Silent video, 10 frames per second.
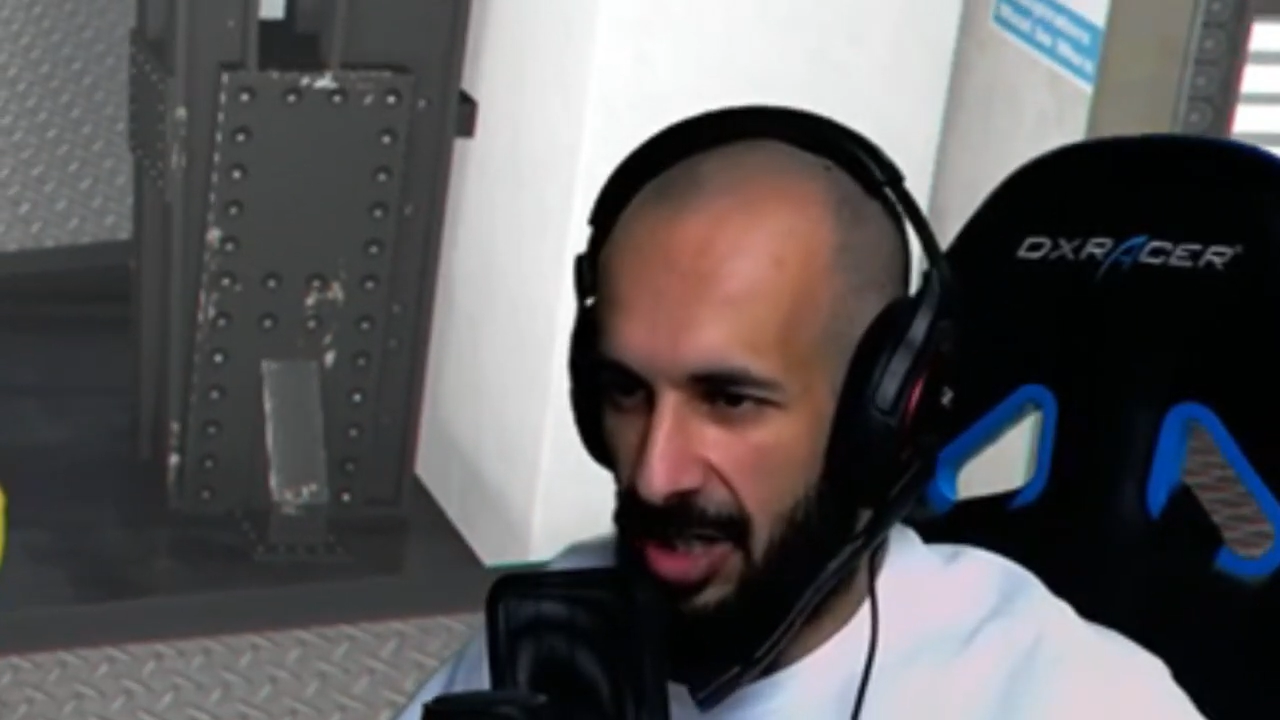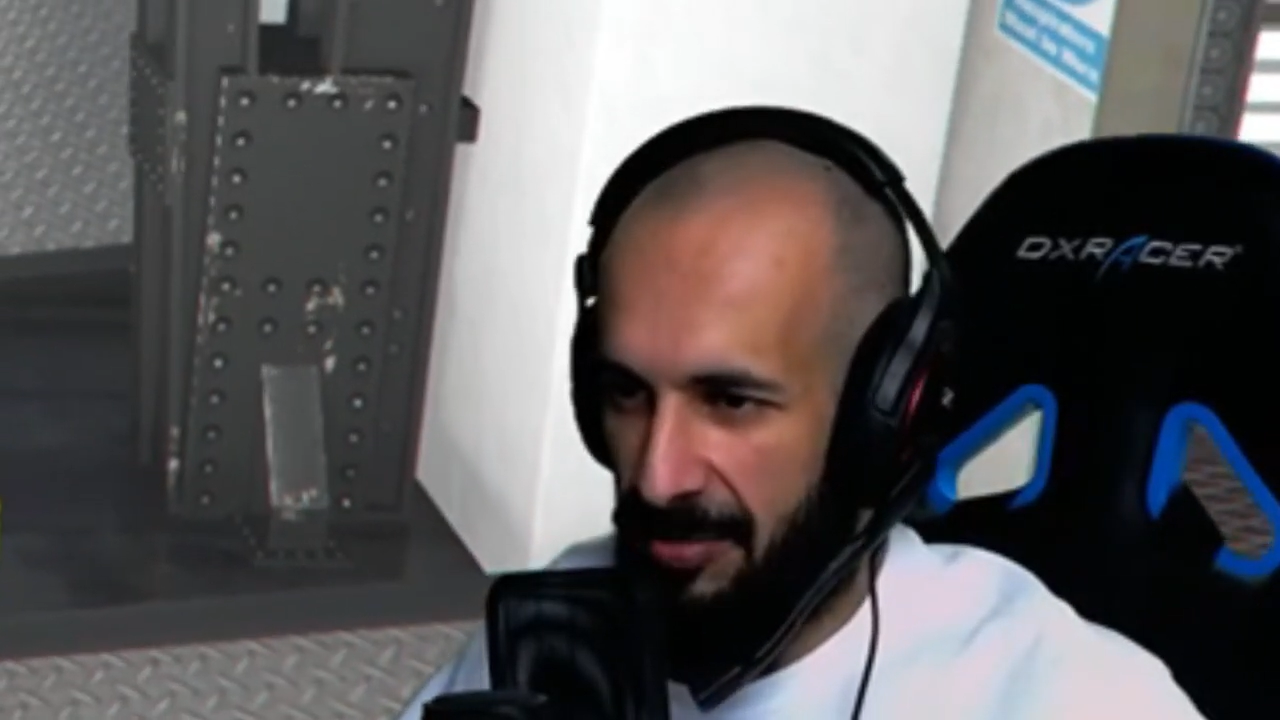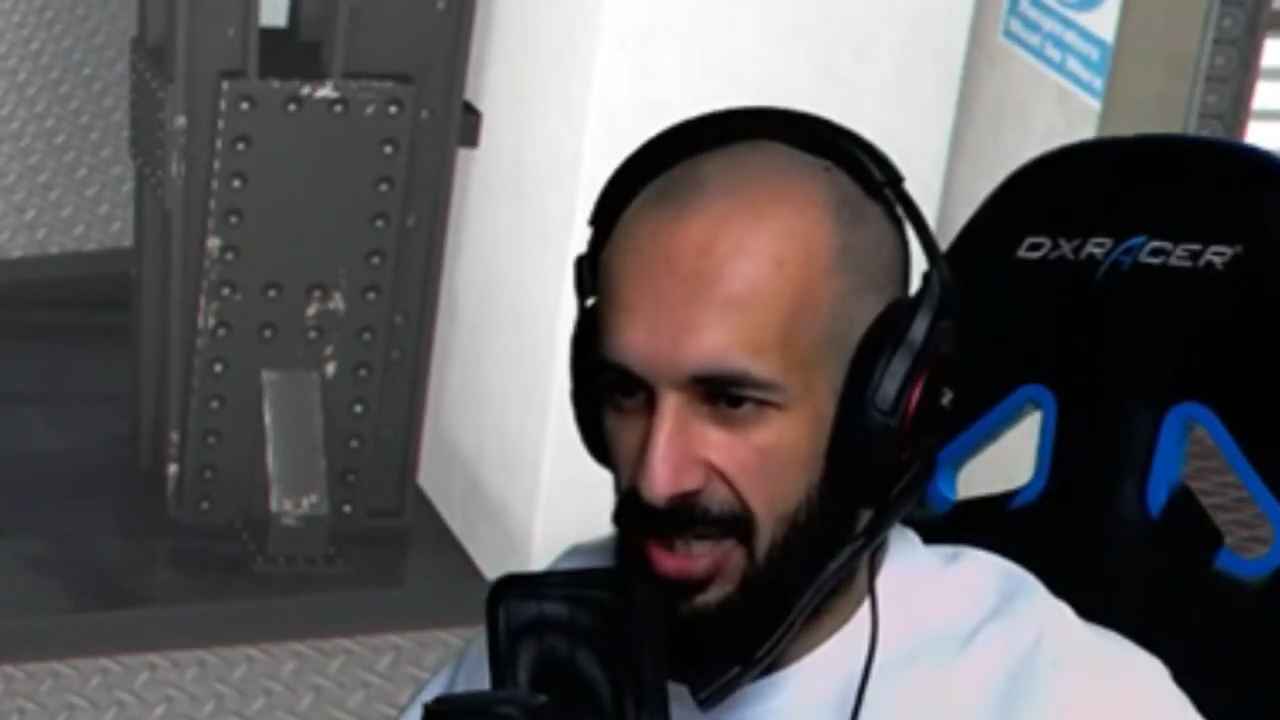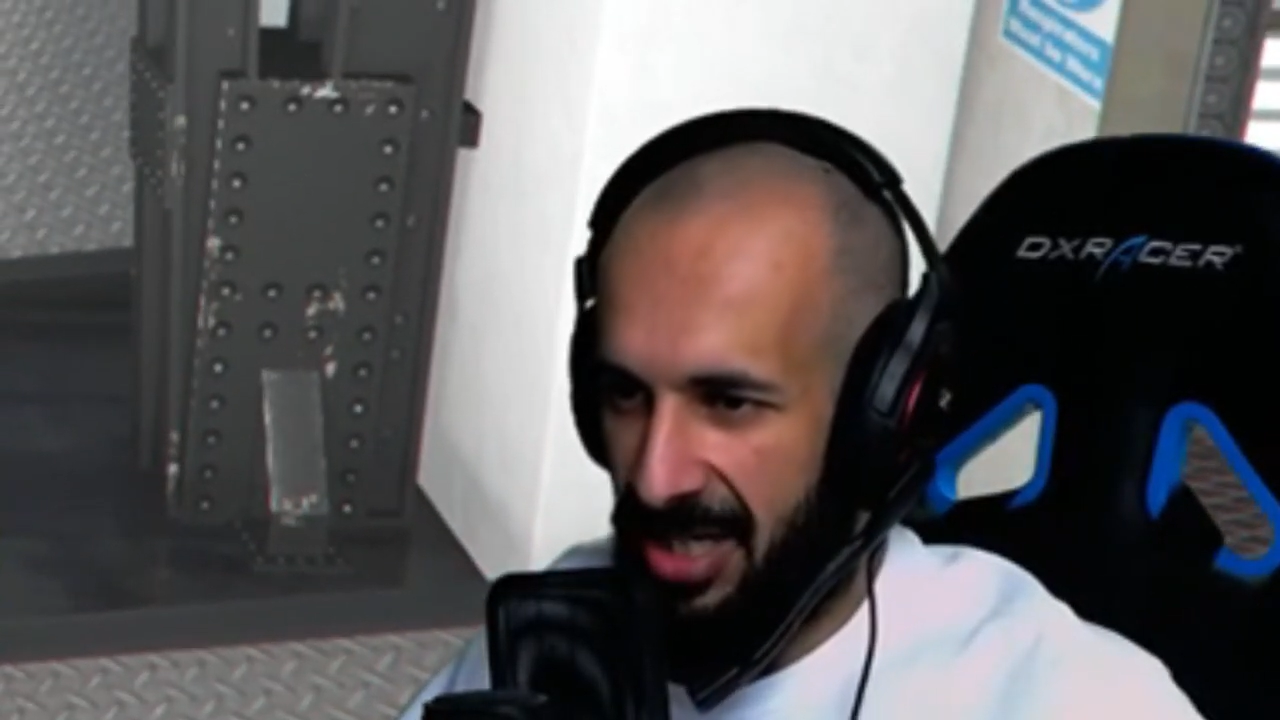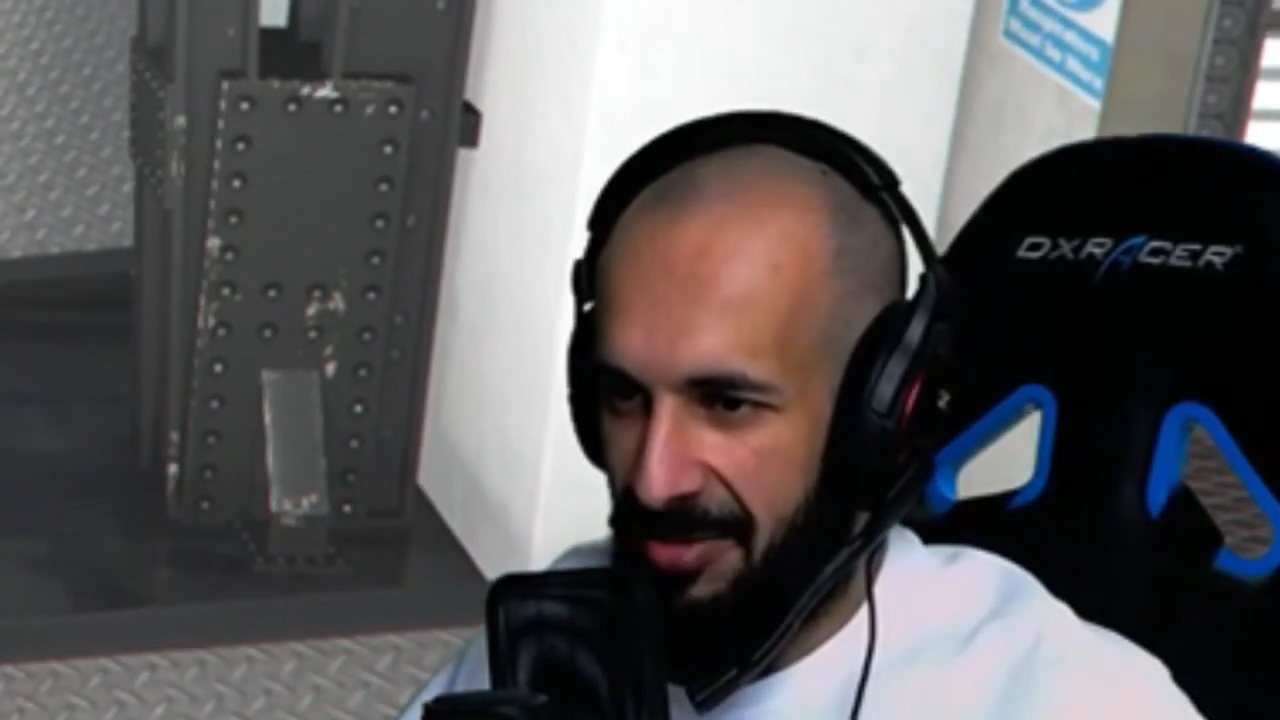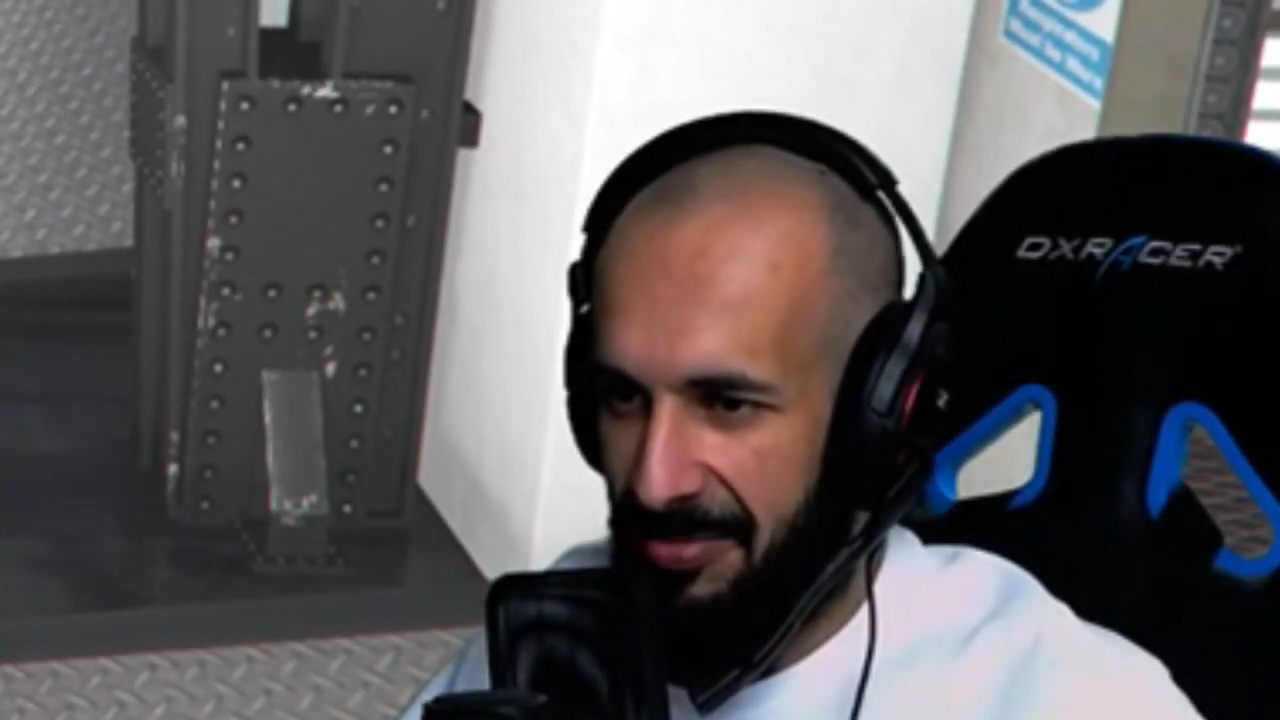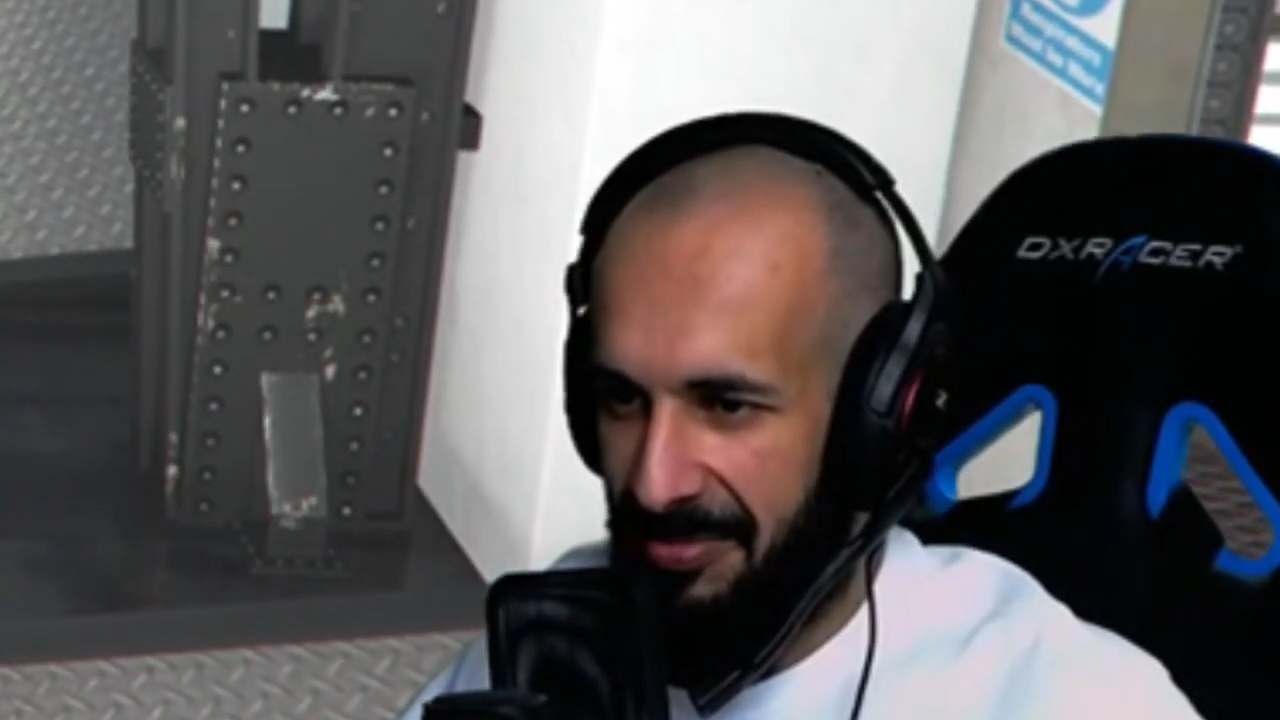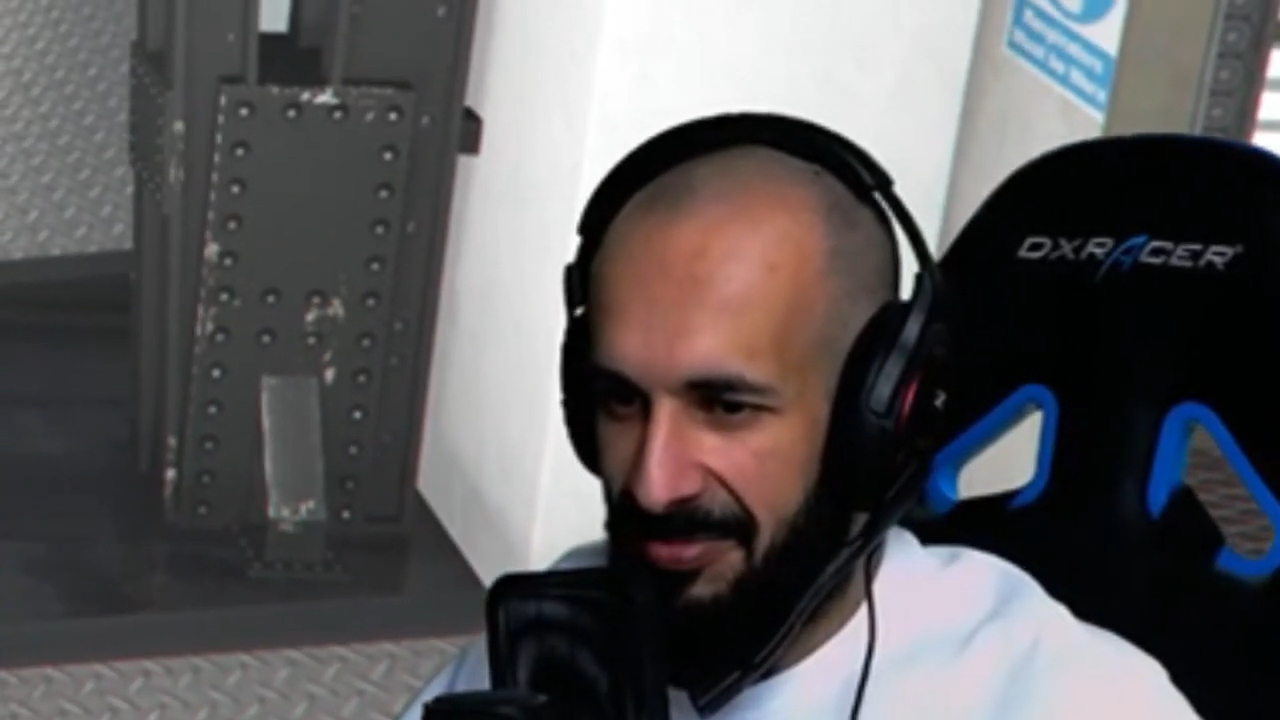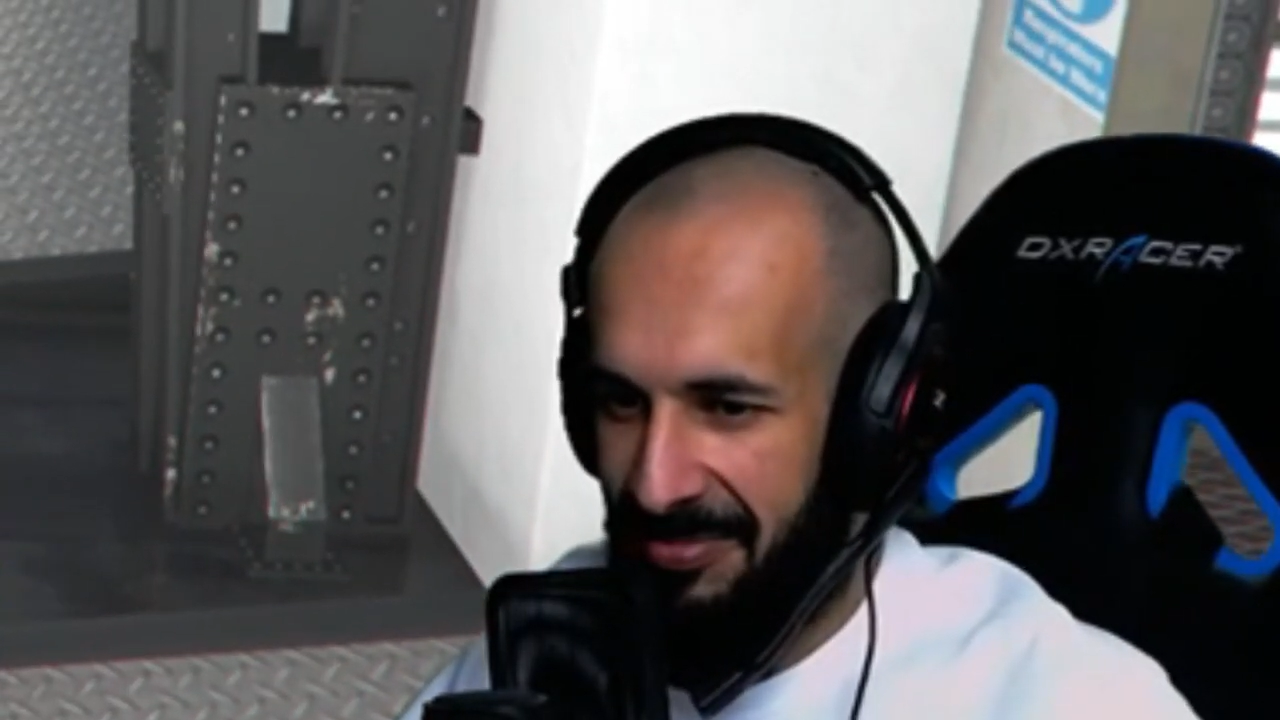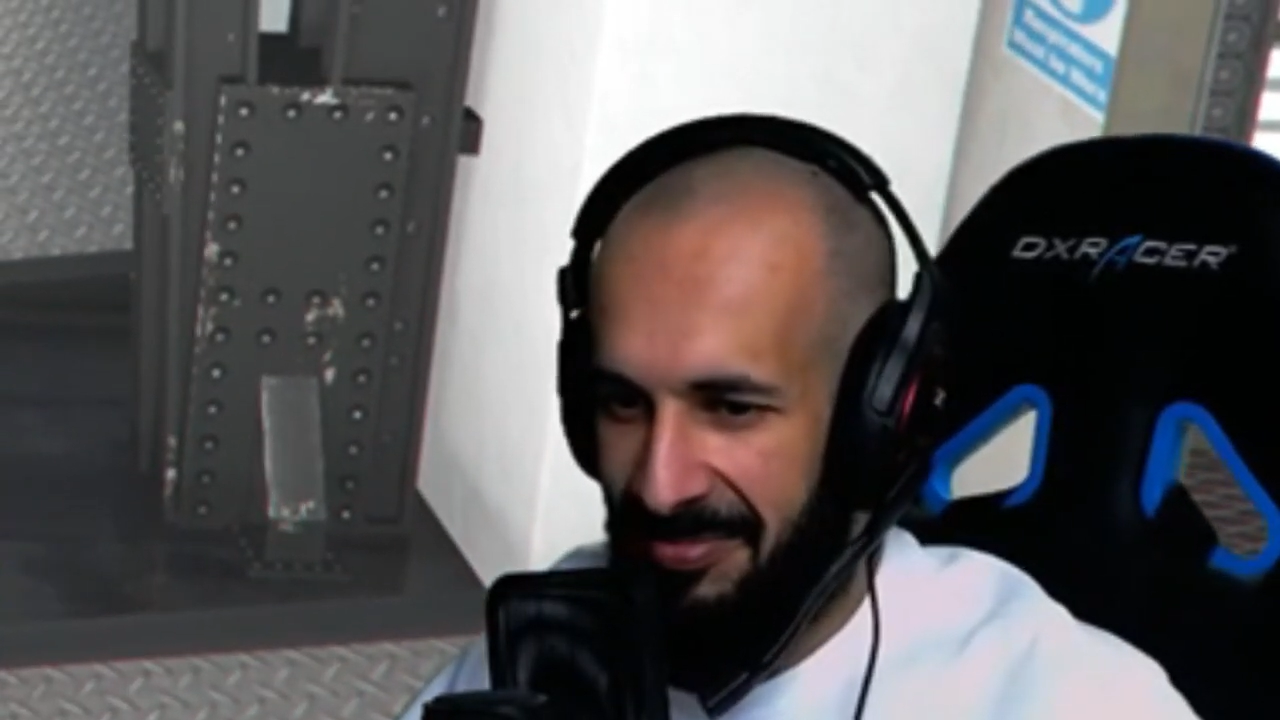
me.